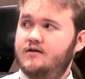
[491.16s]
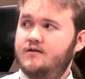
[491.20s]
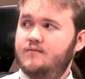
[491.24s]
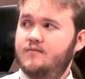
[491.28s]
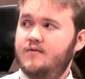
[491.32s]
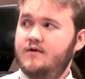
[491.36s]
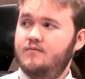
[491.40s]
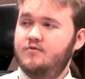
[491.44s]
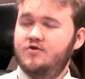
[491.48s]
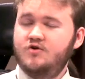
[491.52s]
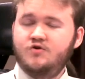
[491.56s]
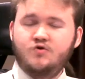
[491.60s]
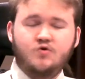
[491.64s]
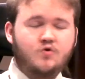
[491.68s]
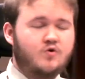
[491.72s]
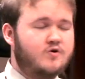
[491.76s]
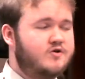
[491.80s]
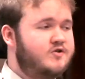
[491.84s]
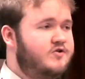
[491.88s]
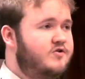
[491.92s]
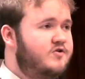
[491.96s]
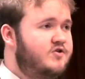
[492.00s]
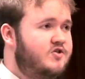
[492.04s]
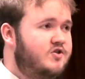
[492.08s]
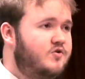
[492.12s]
maybe the
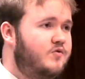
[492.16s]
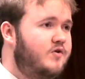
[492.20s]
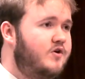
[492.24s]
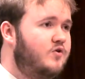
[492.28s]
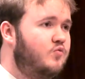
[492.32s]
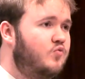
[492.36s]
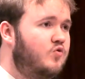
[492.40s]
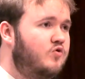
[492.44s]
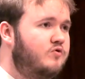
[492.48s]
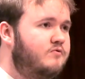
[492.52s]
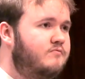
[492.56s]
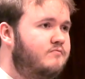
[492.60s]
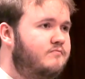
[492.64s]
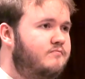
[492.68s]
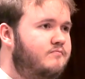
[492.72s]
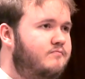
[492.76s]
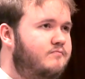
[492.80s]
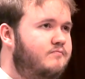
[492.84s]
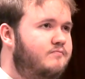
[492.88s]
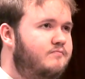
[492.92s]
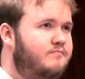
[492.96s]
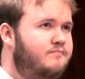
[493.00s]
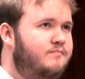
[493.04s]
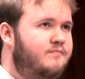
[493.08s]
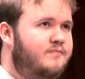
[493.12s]
course they're doing won't
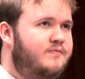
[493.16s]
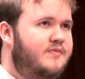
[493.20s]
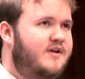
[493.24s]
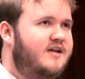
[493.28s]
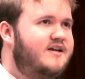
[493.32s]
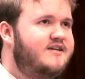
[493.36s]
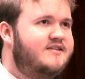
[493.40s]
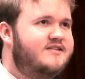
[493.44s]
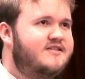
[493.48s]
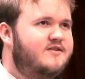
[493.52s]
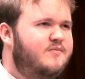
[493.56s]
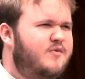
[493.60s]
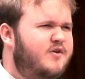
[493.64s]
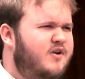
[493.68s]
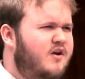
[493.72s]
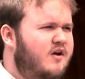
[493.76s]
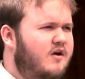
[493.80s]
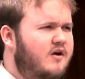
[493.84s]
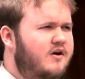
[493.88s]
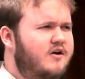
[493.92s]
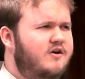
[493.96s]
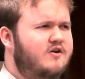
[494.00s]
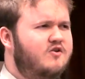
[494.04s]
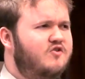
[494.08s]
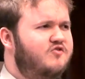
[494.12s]
place them on a
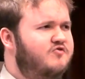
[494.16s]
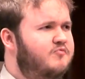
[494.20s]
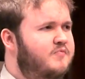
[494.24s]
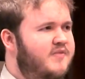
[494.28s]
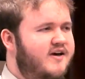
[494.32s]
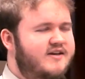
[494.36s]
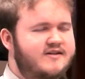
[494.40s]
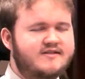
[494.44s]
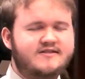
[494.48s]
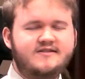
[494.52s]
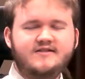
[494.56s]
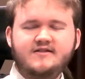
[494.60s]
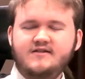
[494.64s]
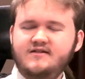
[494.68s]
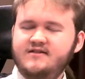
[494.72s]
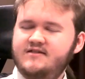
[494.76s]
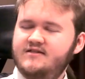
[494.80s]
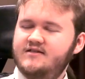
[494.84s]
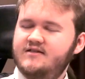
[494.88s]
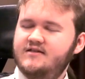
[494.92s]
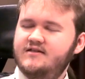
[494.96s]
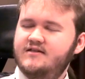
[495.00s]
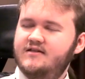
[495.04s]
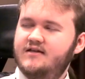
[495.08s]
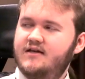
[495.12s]
high enough pedestal
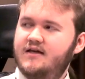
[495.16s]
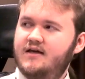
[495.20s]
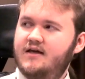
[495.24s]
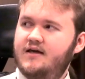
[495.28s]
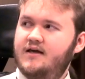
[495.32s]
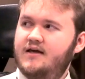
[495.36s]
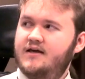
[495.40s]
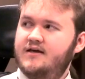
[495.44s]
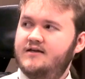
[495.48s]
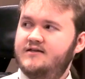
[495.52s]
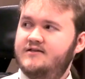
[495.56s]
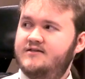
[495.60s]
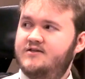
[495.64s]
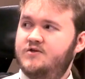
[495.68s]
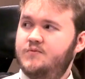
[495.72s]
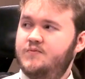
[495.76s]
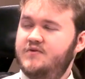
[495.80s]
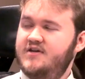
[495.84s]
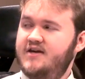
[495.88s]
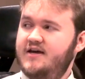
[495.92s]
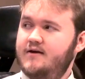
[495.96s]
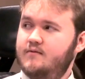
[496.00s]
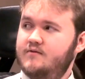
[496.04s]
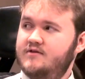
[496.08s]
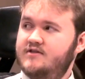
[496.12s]
to
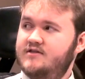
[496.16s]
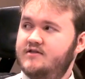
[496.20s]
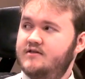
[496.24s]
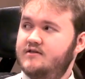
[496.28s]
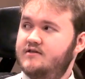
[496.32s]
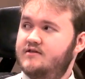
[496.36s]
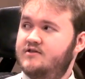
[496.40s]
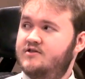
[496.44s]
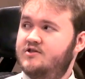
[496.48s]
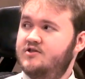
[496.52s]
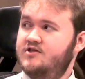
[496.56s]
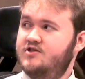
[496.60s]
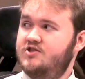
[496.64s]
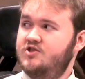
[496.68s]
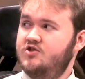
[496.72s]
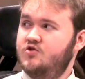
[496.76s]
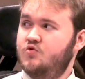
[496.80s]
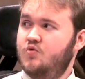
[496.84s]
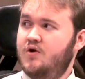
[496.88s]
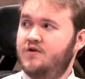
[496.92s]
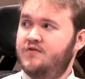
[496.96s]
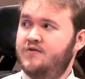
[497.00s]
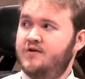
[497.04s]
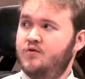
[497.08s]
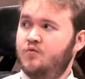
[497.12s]
be able to do
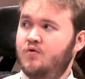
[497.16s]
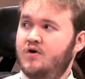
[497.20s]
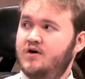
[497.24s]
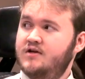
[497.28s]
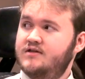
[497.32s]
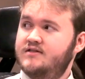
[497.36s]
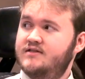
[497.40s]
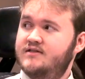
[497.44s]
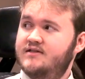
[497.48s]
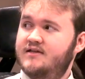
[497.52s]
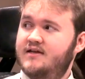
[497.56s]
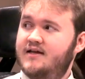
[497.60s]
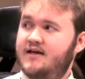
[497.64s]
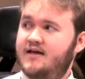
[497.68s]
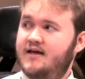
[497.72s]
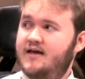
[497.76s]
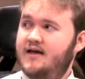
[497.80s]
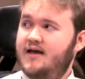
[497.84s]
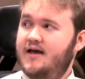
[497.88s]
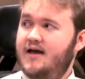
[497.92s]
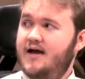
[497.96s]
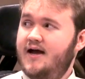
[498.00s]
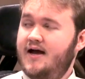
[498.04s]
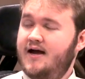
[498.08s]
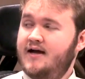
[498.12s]
what they want.
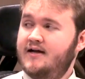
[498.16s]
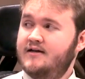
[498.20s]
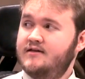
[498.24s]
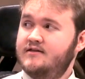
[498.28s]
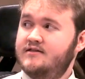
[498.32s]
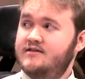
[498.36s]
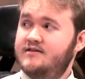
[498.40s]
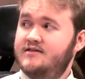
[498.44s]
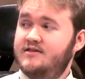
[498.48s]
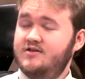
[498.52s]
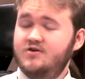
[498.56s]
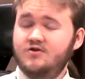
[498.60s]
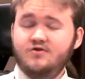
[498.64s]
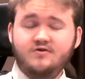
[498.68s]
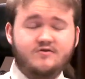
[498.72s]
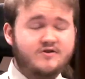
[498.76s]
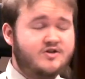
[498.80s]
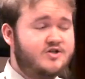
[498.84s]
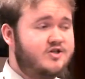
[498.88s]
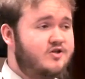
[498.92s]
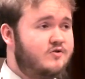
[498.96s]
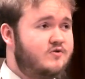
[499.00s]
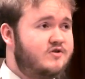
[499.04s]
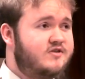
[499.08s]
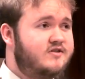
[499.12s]
And the other
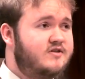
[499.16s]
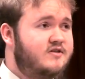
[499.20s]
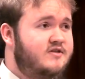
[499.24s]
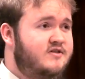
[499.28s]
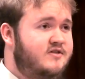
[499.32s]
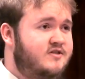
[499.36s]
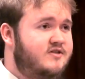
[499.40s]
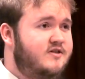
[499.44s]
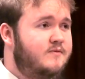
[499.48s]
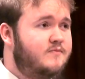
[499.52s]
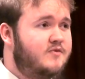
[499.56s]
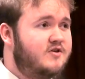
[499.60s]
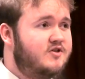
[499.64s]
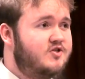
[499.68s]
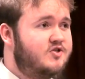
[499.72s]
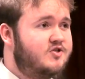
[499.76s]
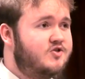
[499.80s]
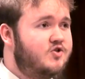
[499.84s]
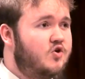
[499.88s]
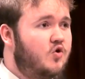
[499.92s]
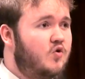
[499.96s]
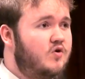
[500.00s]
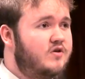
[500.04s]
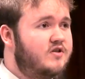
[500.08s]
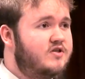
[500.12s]
issue is simply just
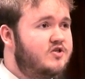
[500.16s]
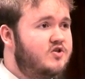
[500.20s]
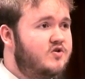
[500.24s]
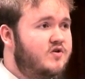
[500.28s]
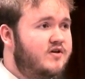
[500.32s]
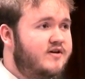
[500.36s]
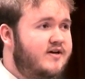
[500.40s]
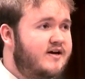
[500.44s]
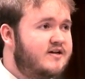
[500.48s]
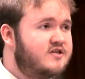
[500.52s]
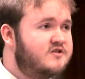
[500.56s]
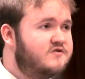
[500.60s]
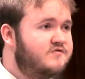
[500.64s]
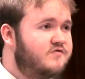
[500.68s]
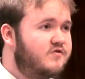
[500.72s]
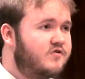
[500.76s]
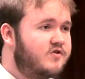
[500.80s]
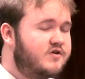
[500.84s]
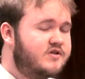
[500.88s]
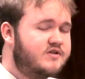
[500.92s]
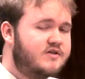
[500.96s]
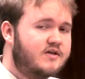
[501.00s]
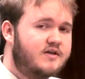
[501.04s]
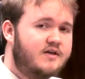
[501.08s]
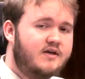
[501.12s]
knowing that you can ask for
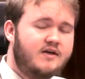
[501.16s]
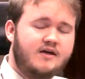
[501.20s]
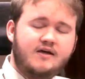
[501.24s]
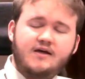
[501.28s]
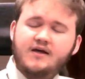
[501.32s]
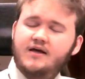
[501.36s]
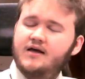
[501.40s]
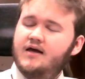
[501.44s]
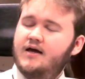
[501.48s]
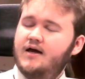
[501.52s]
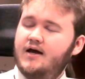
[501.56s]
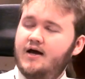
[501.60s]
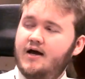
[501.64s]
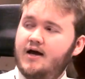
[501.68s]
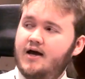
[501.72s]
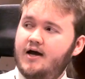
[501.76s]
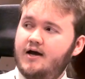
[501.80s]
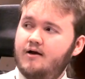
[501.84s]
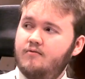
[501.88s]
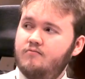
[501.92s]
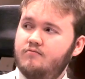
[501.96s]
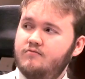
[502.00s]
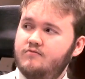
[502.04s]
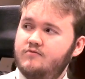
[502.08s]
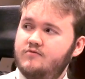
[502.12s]
it.
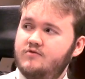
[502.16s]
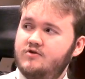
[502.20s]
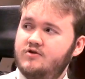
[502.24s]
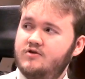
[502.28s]
The